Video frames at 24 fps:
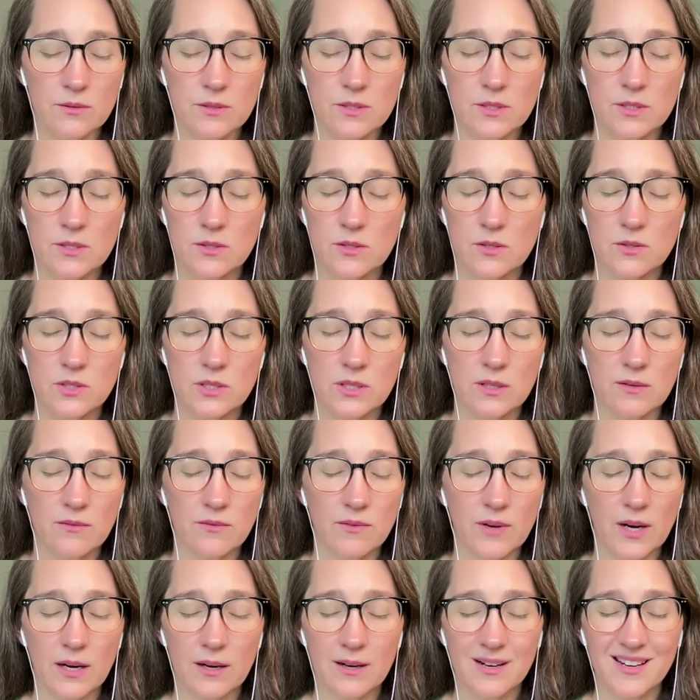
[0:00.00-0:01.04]
This is
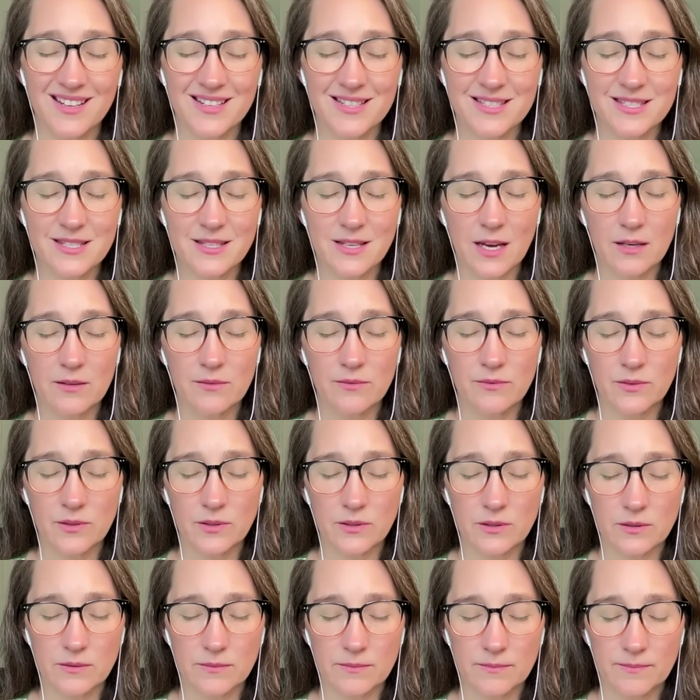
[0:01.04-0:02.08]
usually very
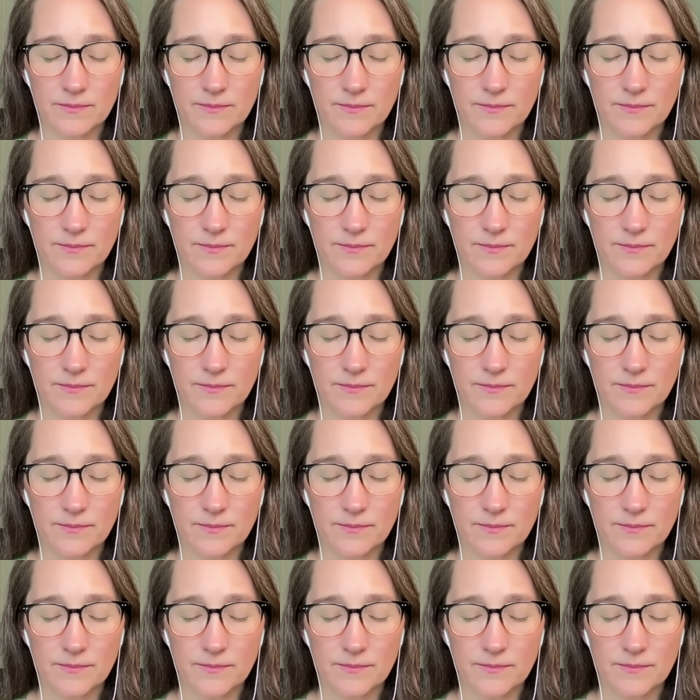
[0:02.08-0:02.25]
insightful.